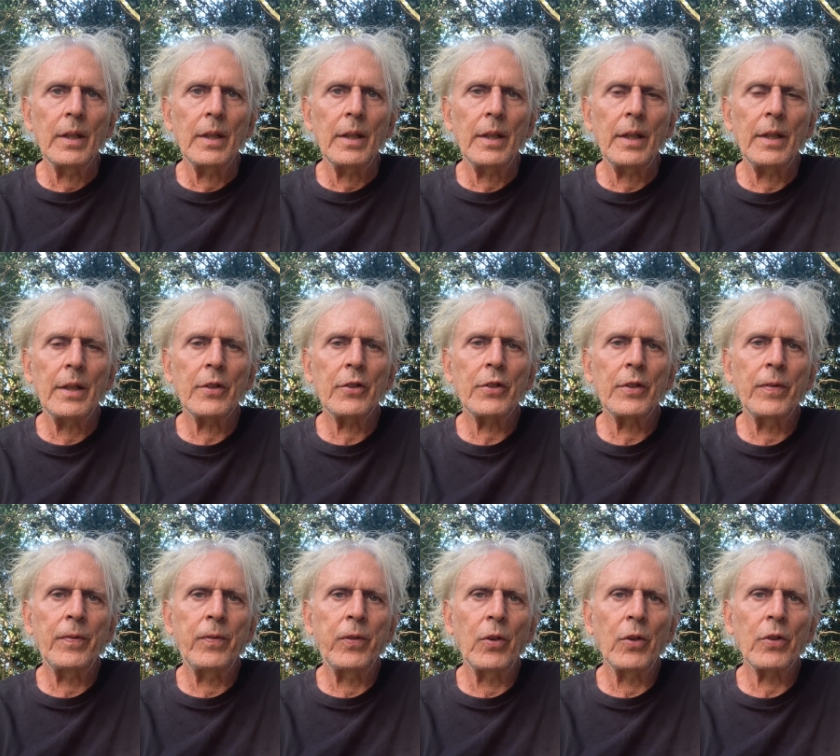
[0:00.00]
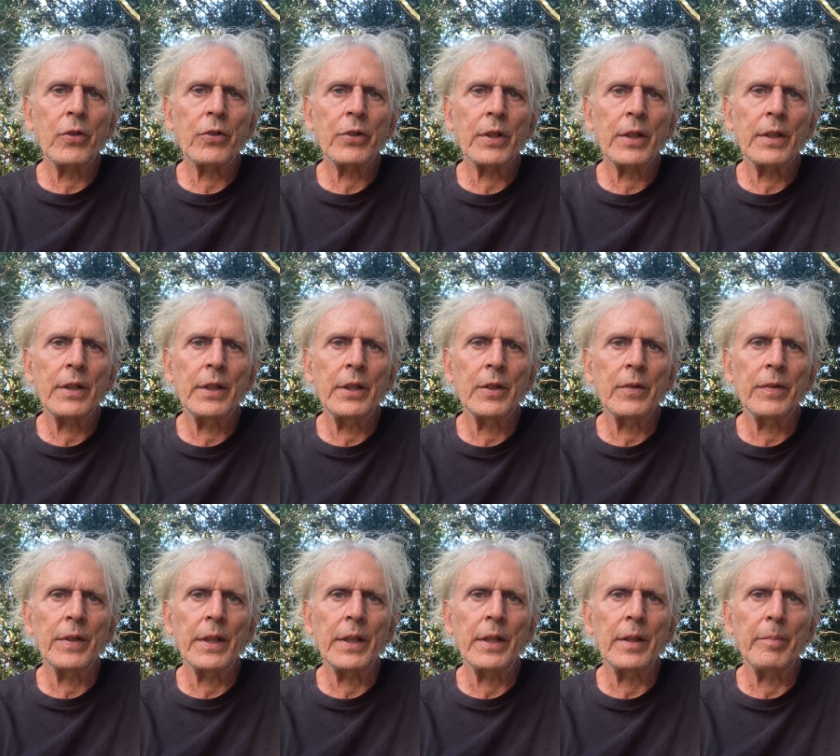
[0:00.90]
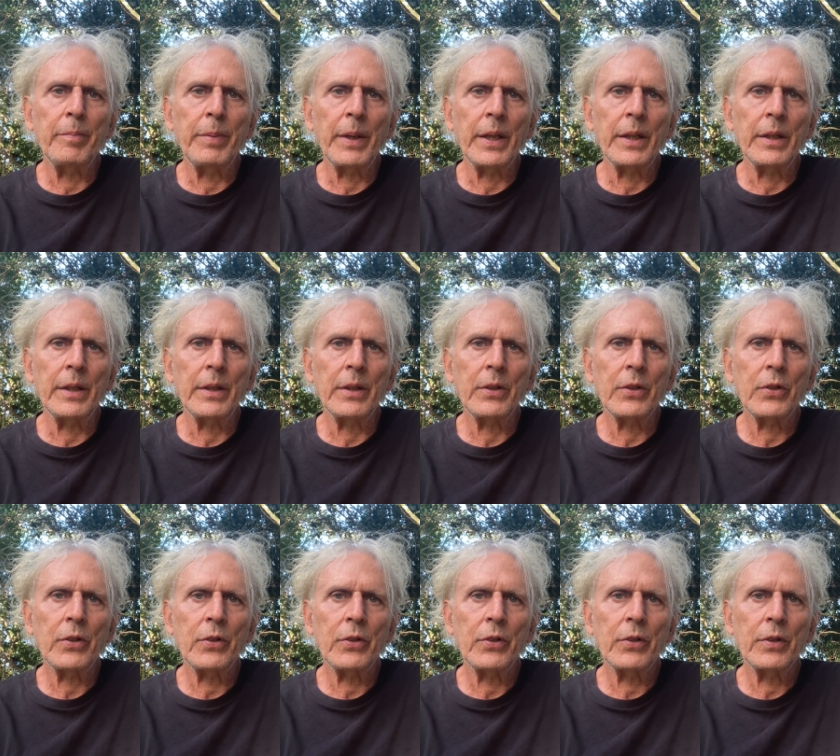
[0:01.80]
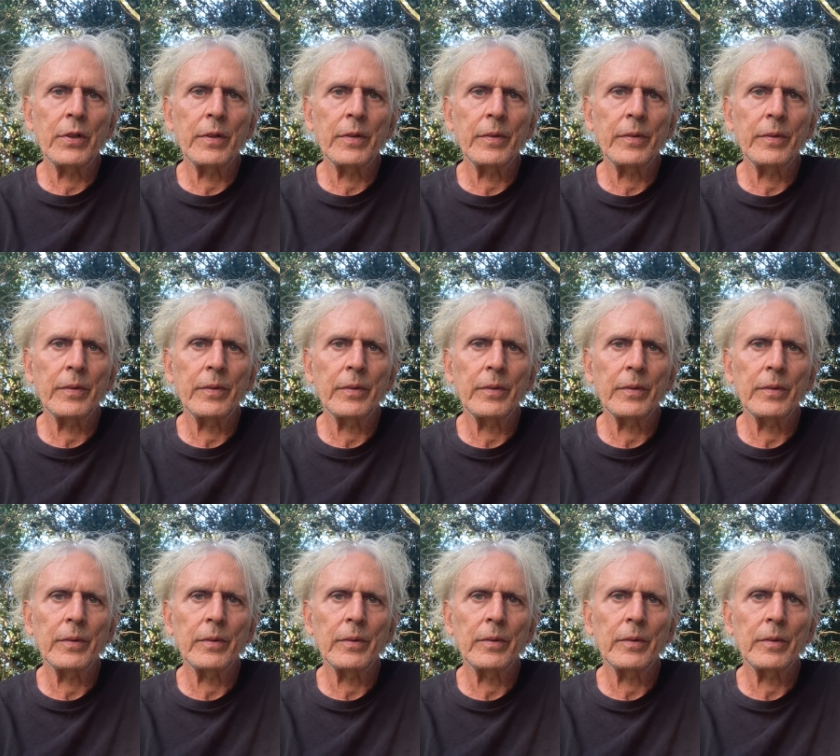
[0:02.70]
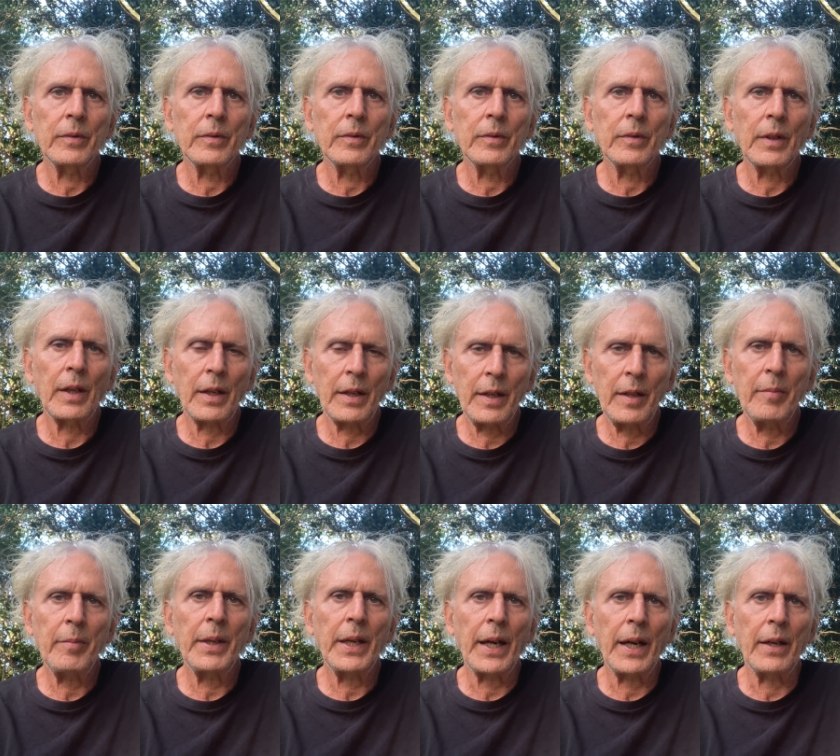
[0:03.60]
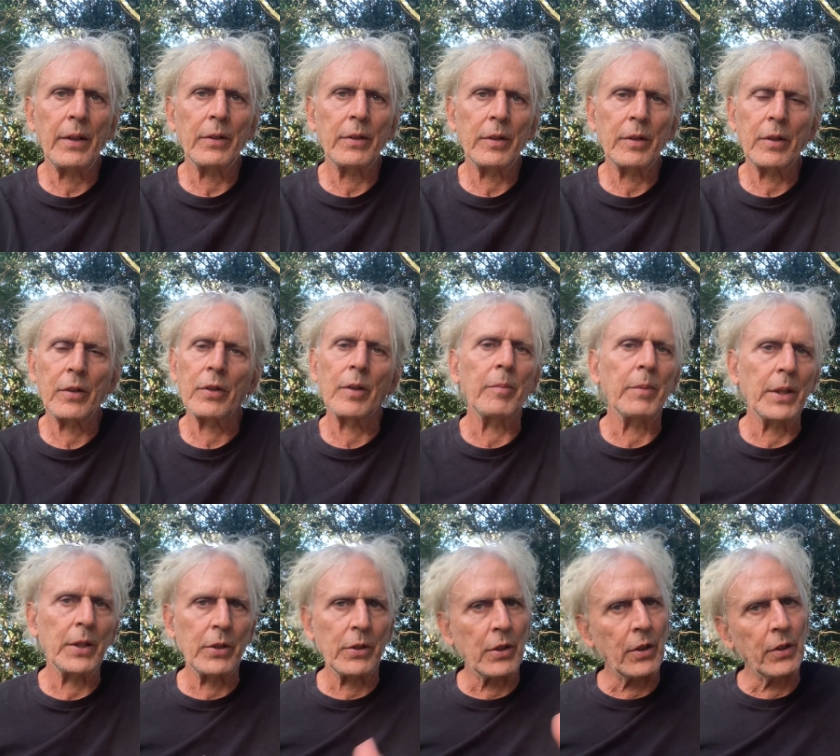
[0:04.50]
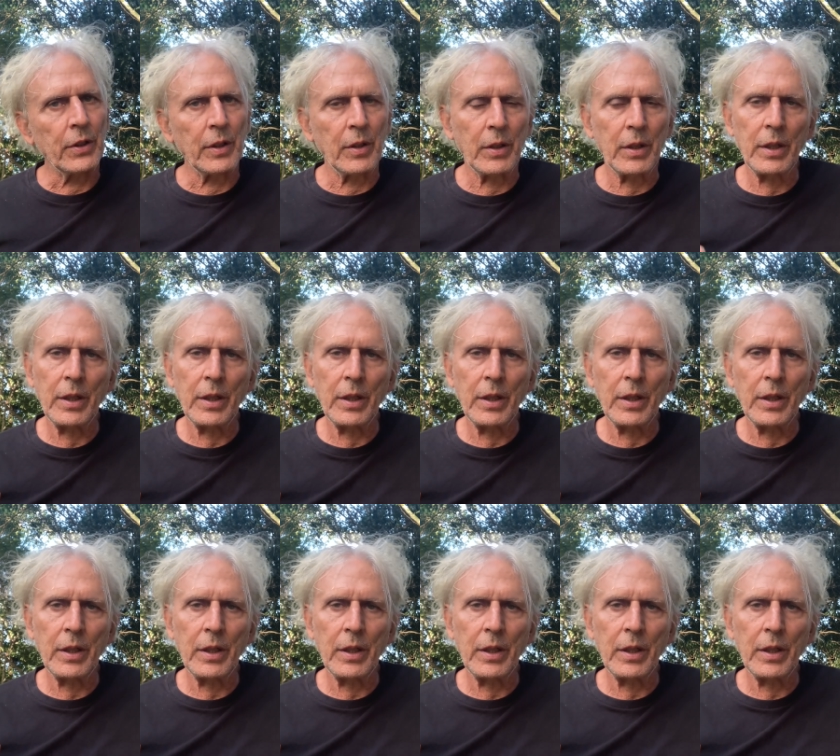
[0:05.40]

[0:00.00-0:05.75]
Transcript: And it's the false idea of independence. Now hear me out, because I mean, you know, the